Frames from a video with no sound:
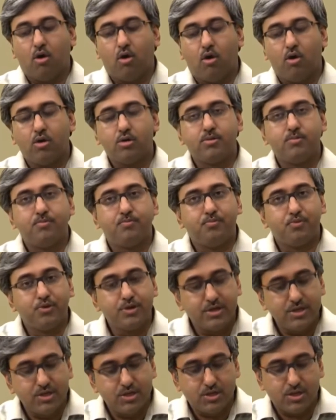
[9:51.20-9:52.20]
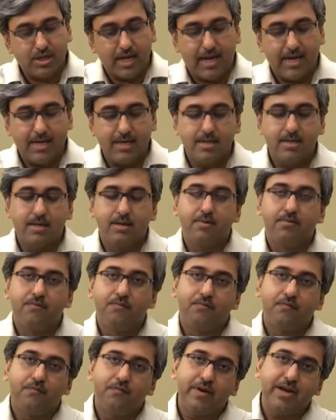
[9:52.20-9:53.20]
on British and
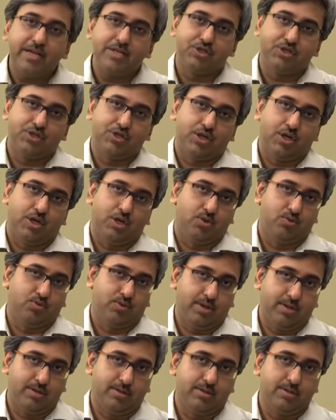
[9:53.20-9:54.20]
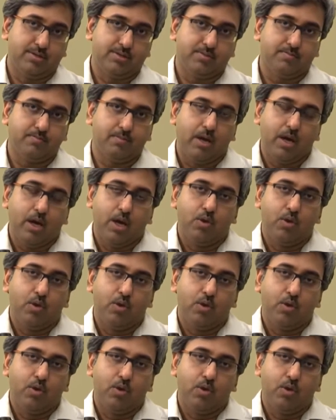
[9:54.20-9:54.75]
French colonialism,